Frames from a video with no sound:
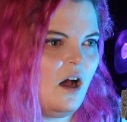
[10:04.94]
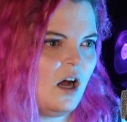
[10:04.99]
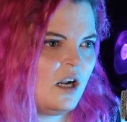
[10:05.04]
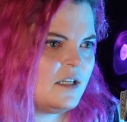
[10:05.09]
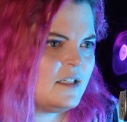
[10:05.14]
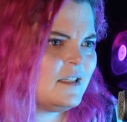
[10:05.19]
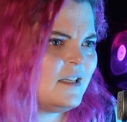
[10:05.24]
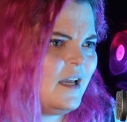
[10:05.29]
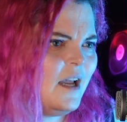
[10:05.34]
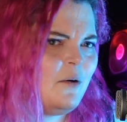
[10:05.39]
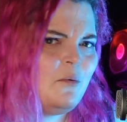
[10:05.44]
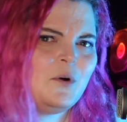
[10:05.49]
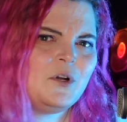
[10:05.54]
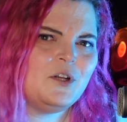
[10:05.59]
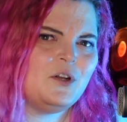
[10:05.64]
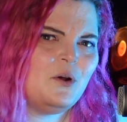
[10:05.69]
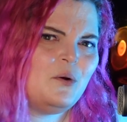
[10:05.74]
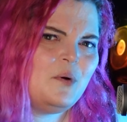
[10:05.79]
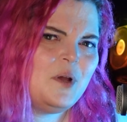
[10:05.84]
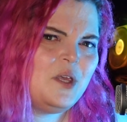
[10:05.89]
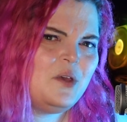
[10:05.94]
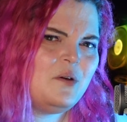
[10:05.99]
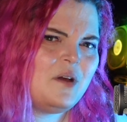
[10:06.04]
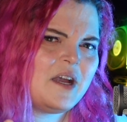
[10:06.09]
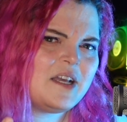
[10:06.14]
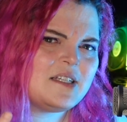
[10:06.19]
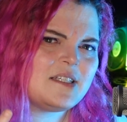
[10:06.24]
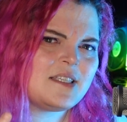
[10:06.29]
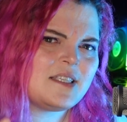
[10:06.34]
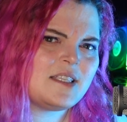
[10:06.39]
Honestly, I want to know what you
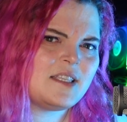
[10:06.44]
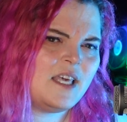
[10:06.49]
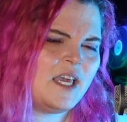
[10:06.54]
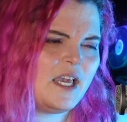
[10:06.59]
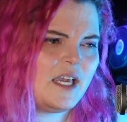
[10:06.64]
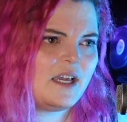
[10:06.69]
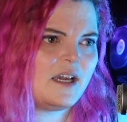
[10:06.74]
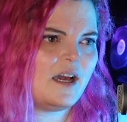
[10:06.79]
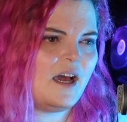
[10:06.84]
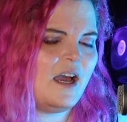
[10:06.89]
guys think.